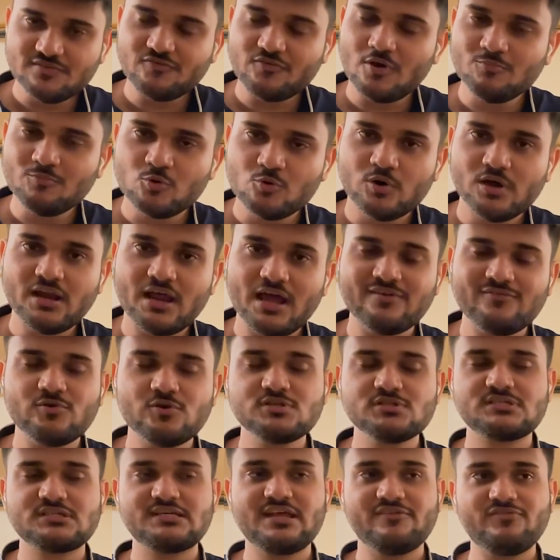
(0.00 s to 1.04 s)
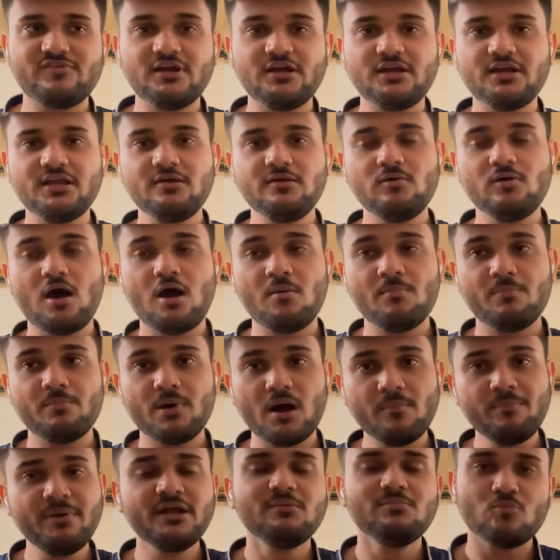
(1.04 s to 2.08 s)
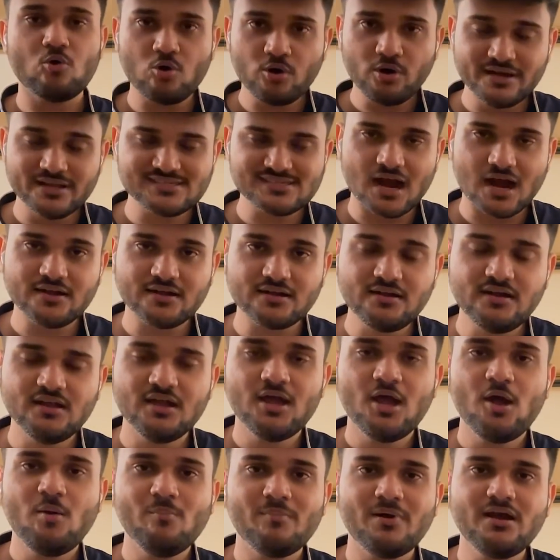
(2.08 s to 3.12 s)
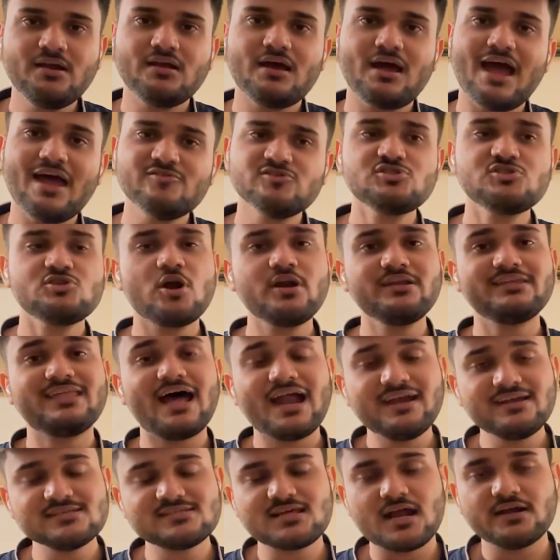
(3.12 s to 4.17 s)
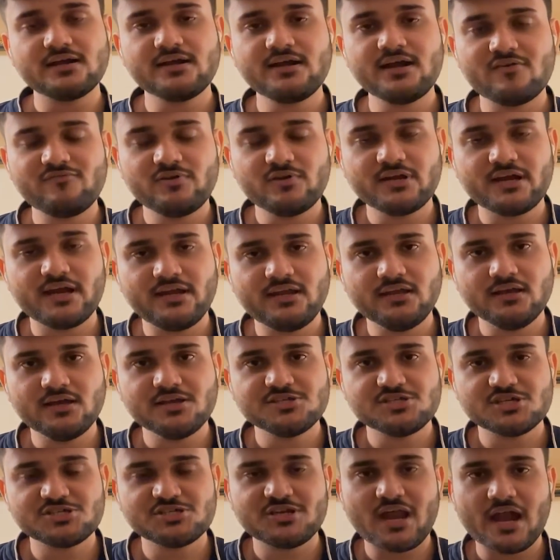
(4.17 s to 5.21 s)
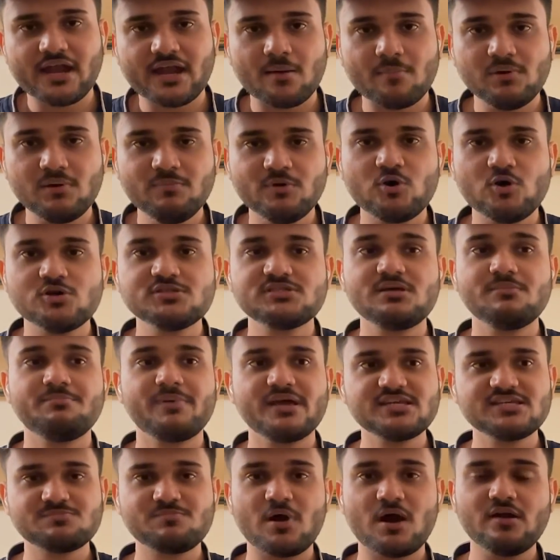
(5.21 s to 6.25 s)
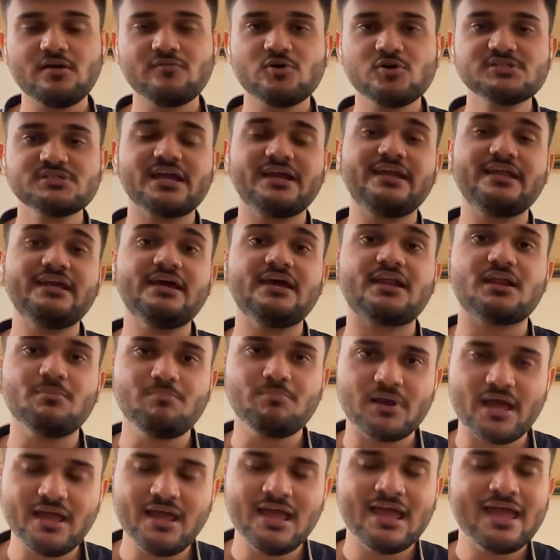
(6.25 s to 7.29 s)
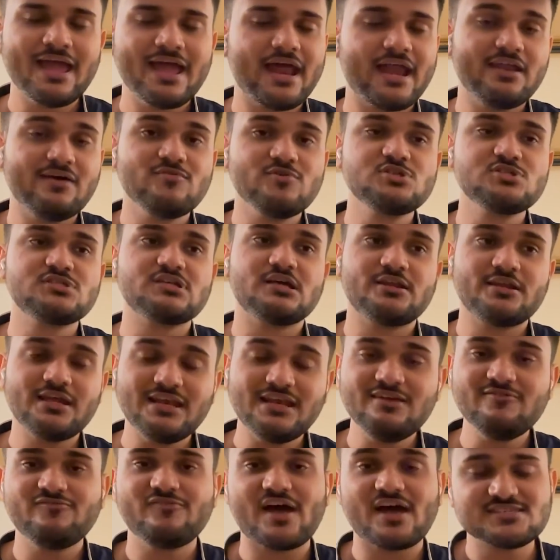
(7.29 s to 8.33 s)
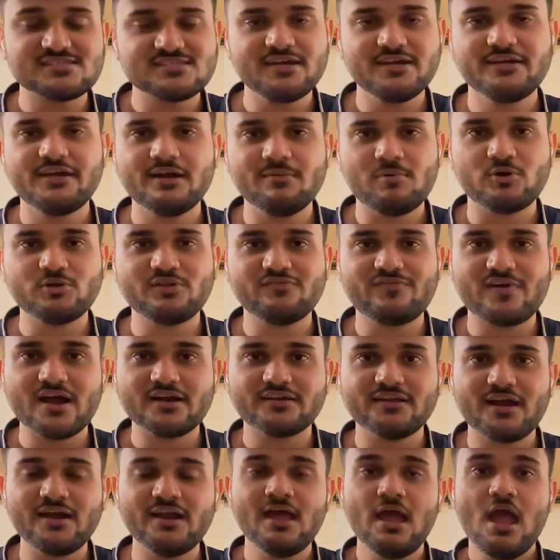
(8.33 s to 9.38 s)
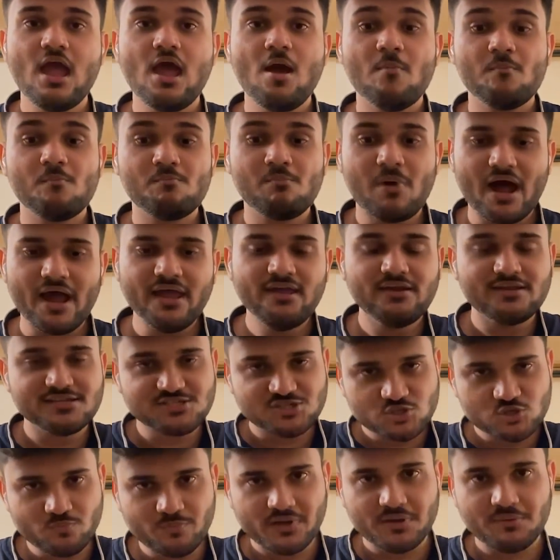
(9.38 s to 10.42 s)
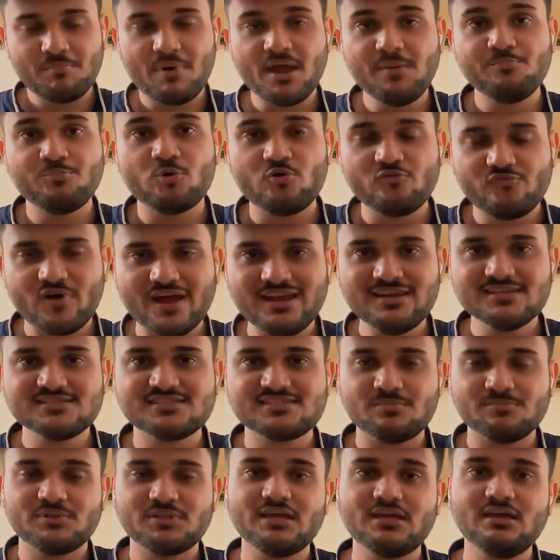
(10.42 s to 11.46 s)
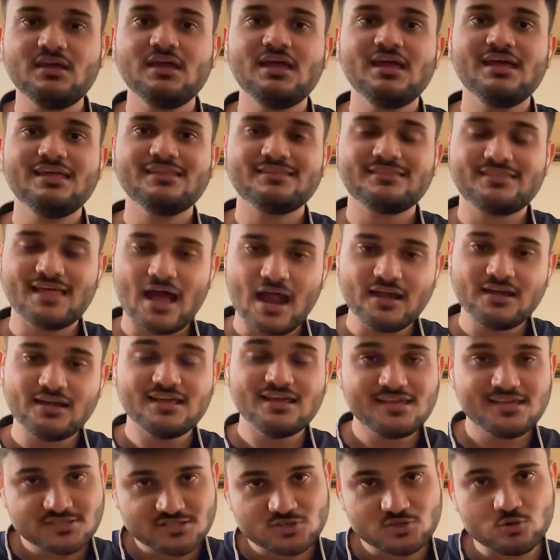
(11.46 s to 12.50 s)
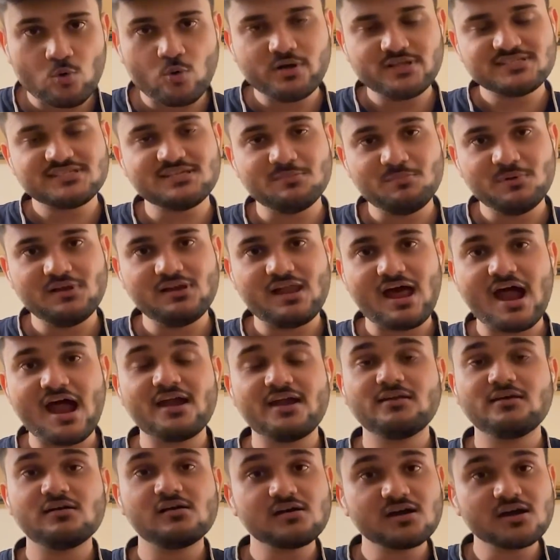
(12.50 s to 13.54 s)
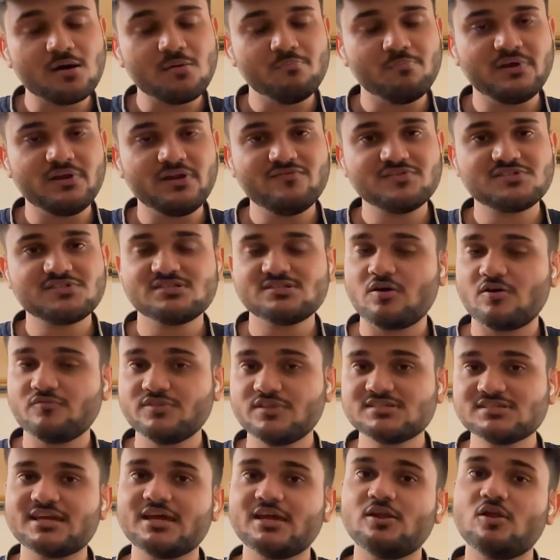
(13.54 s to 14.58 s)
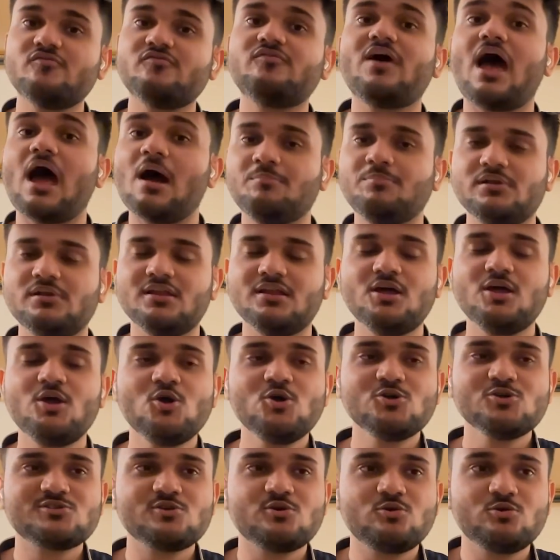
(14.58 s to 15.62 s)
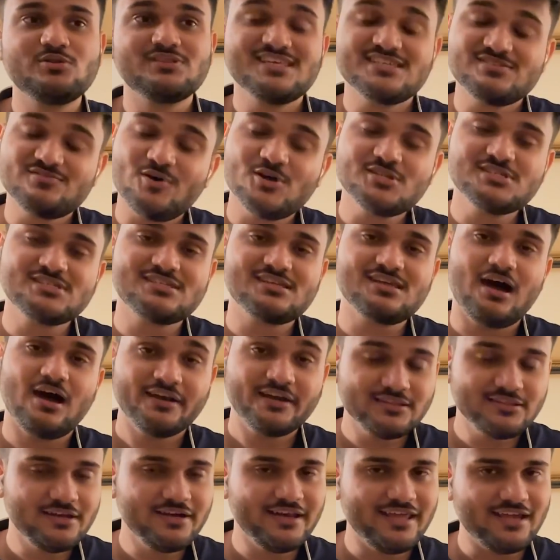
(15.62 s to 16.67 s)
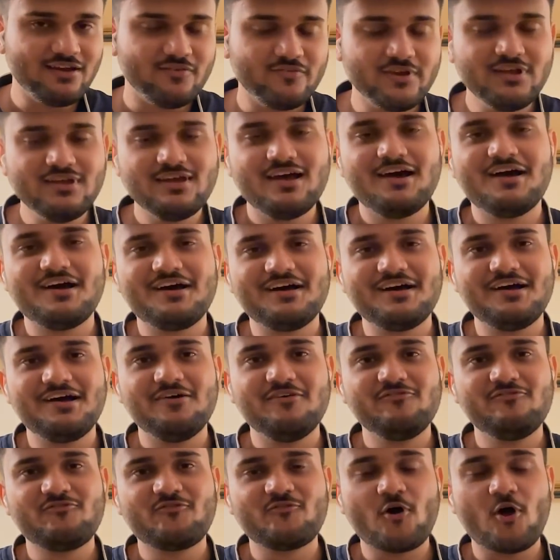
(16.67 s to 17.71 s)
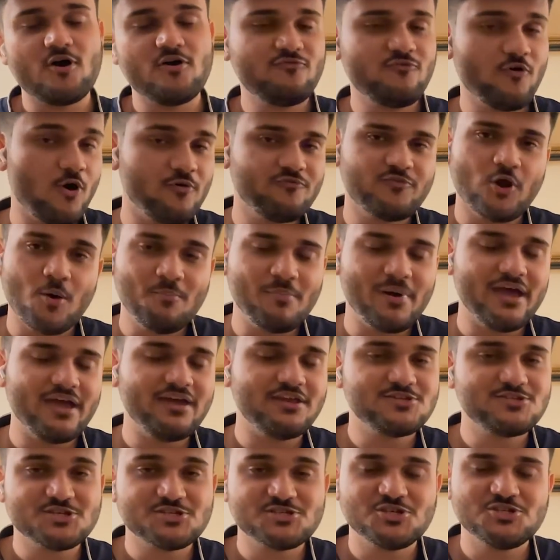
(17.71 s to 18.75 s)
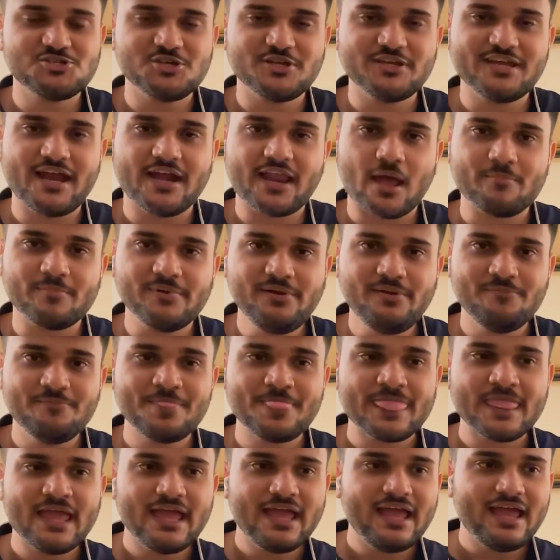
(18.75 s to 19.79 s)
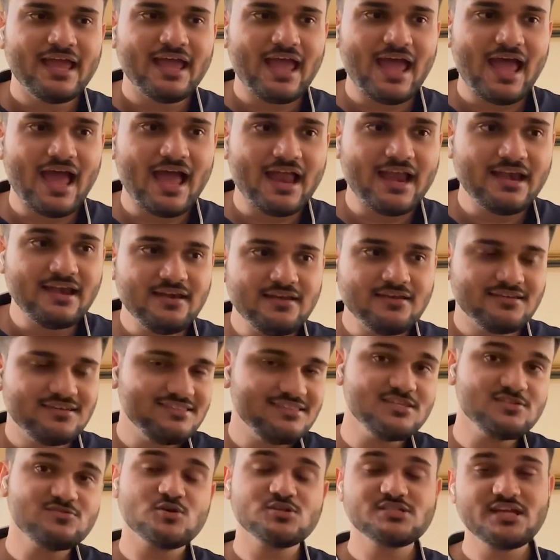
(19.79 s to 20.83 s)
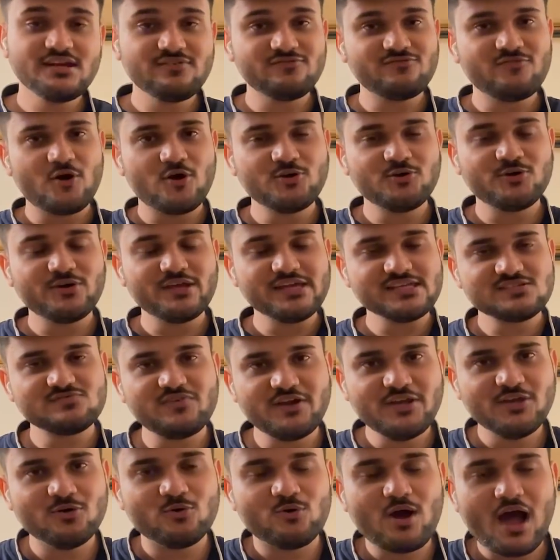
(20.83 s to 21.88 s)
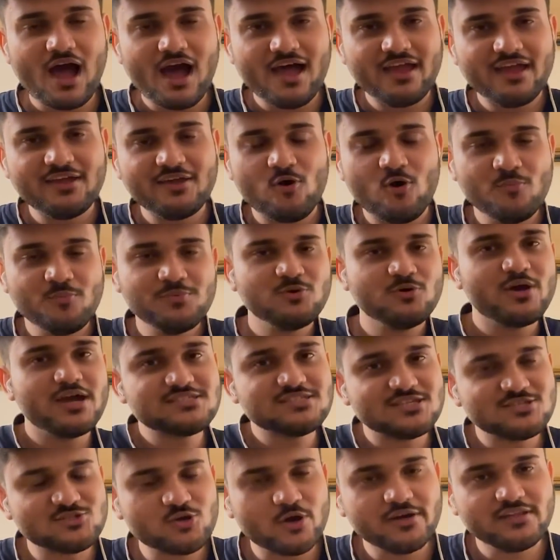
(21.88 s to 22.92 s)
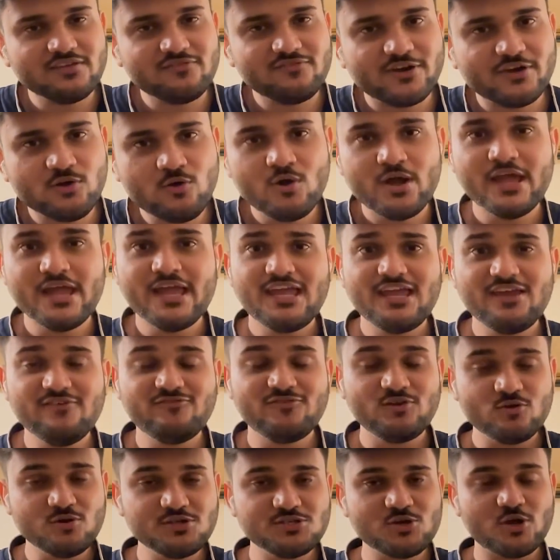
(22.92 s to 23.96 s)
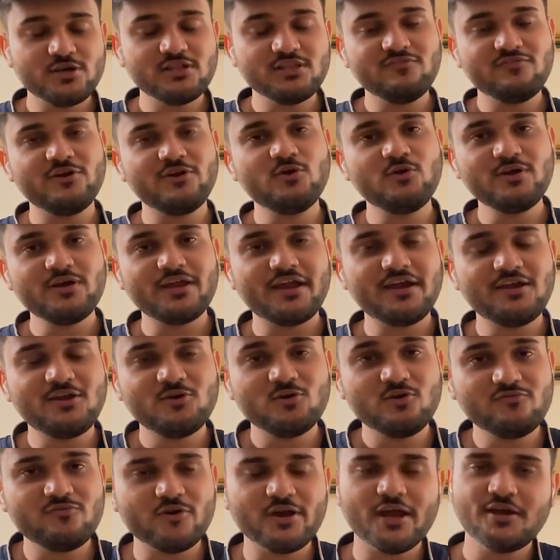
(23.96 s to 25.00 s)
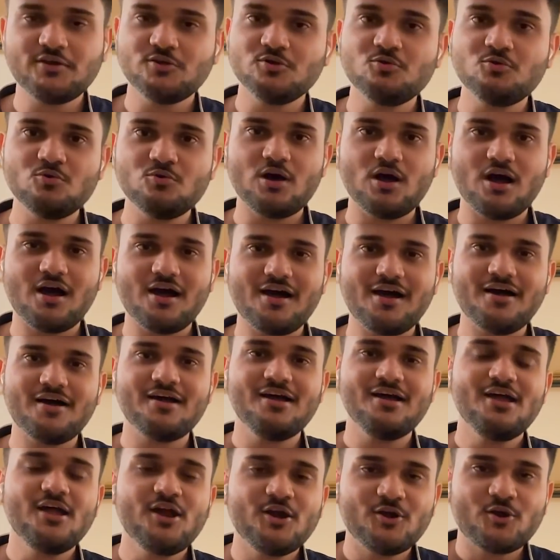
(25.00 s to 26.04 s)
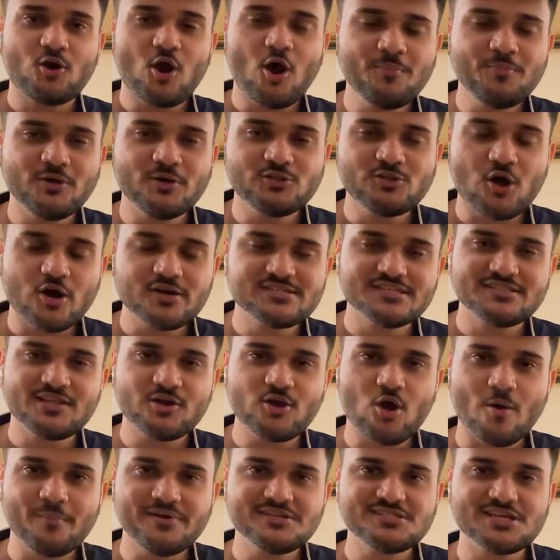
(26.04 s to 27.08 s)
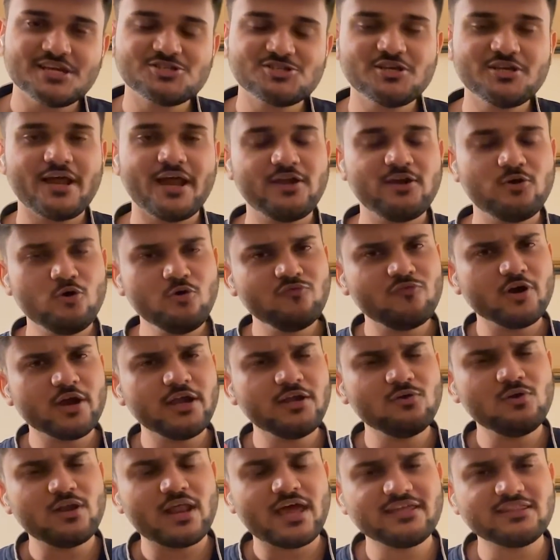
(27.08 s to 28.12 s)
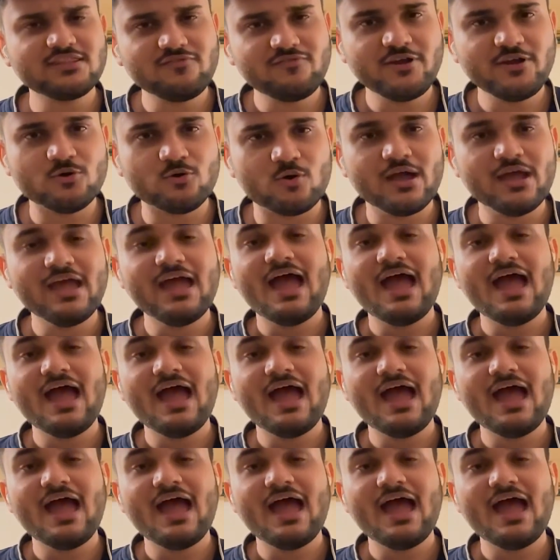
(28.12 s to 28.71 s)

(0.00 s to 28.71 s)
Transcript: from Google, I was definitely a bit more disheartened, but I was not that disheartened after getting a rejection at Apple, because the best part was getting a reply. And I was really fascinated about the fact that my resume, my profile, is something that is noticeable at a company which is of the scale of Apple. So this was another takeaway from my rejection journey at Apple. And this was it for today's video. I hope you guys enjoyed the video. If you enjoyed the video, then don't forget to drop your thoughts in the comment section, and don't forget to like the video.